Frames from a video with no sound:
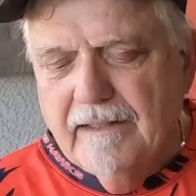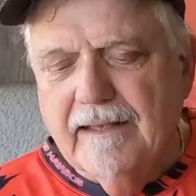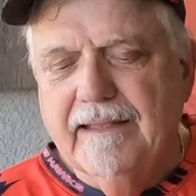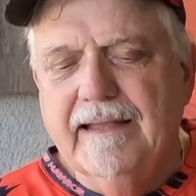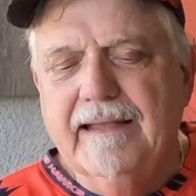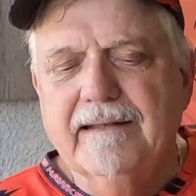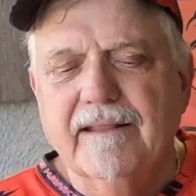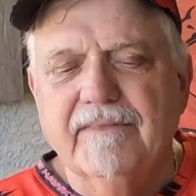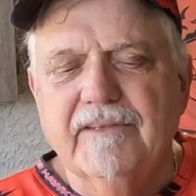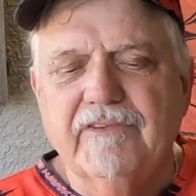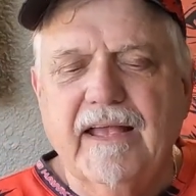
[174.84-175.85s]
Again,
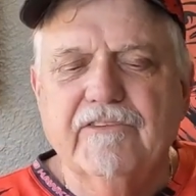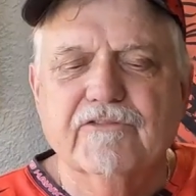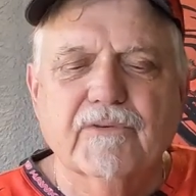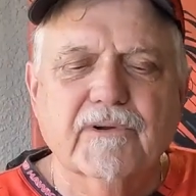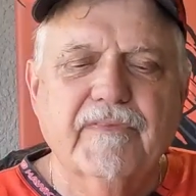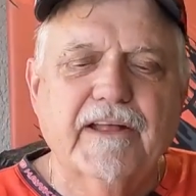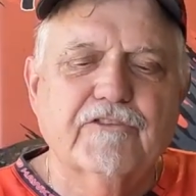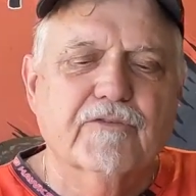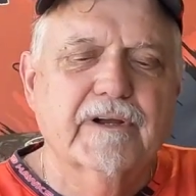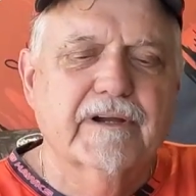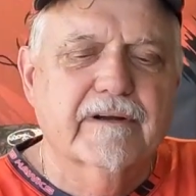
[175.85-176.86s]
this has sort of that
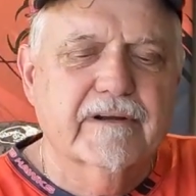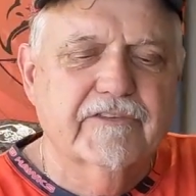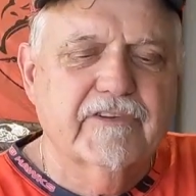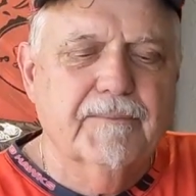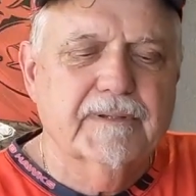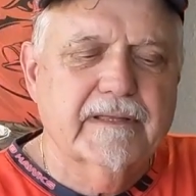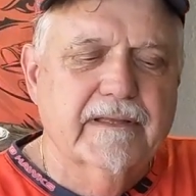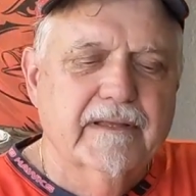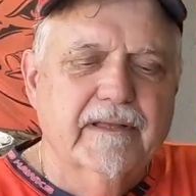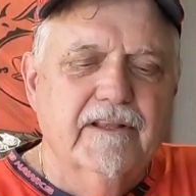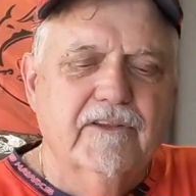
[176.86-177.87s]
trigger assembly,
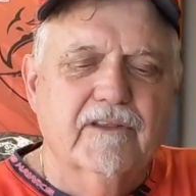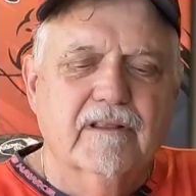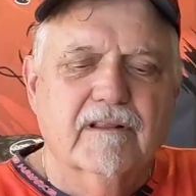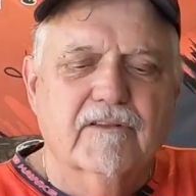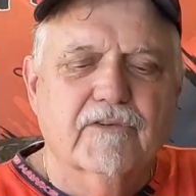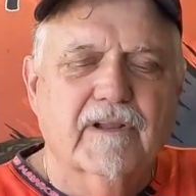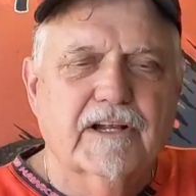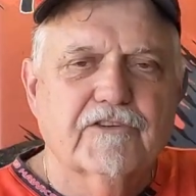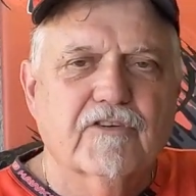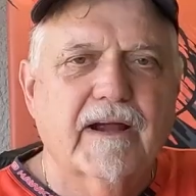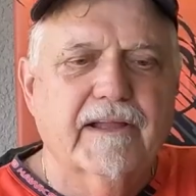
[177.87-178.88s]
sort of like a
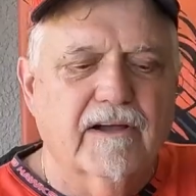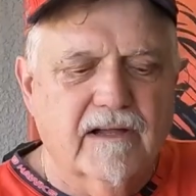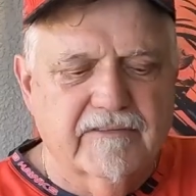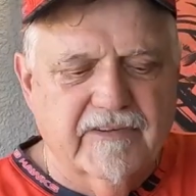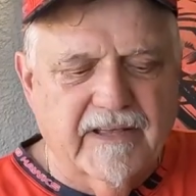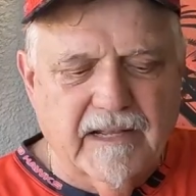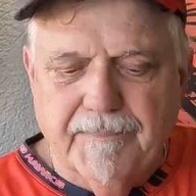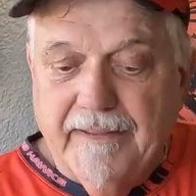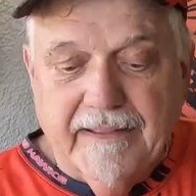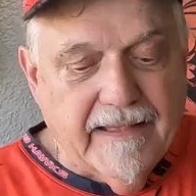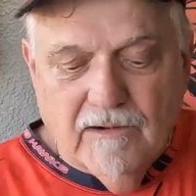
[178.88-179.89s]
Trigon setup,
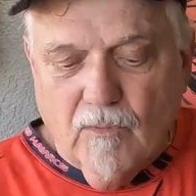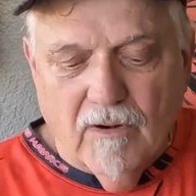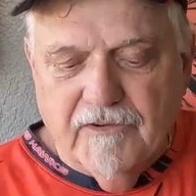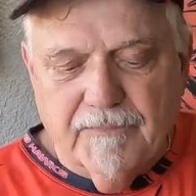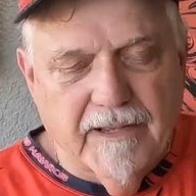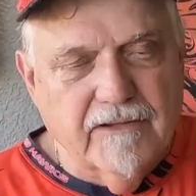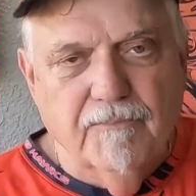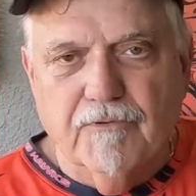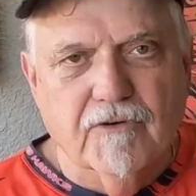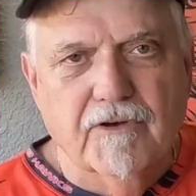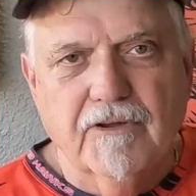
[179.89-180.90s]
and it works, man.
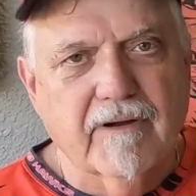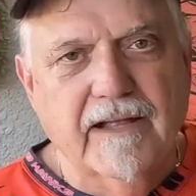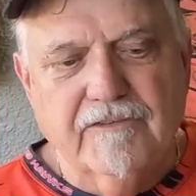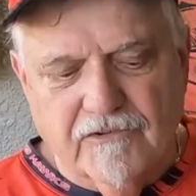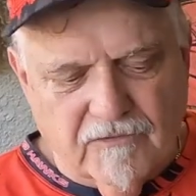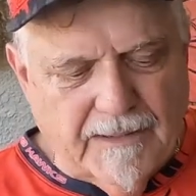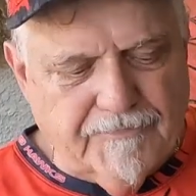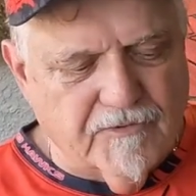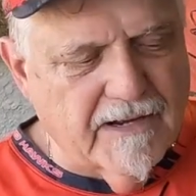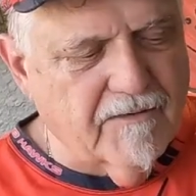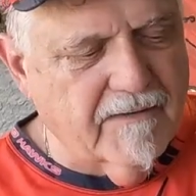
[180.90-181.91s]
Your hand just wraps
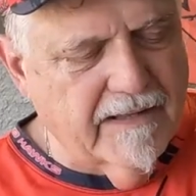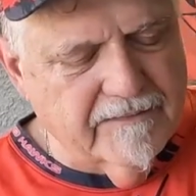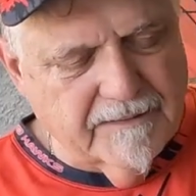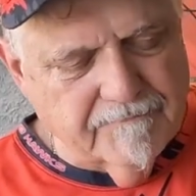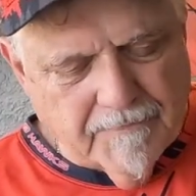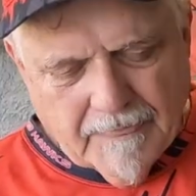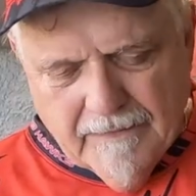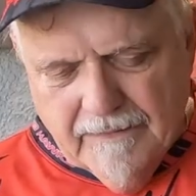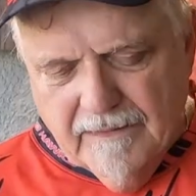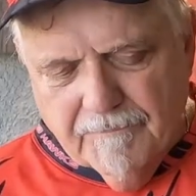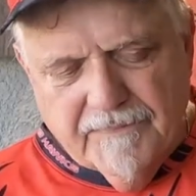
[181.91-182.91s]
right around it.
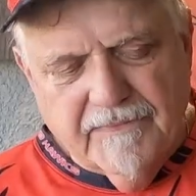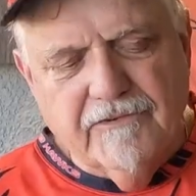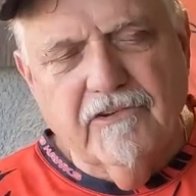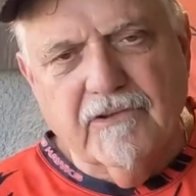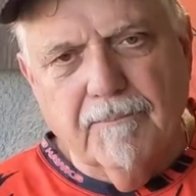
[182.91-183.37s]
But this is a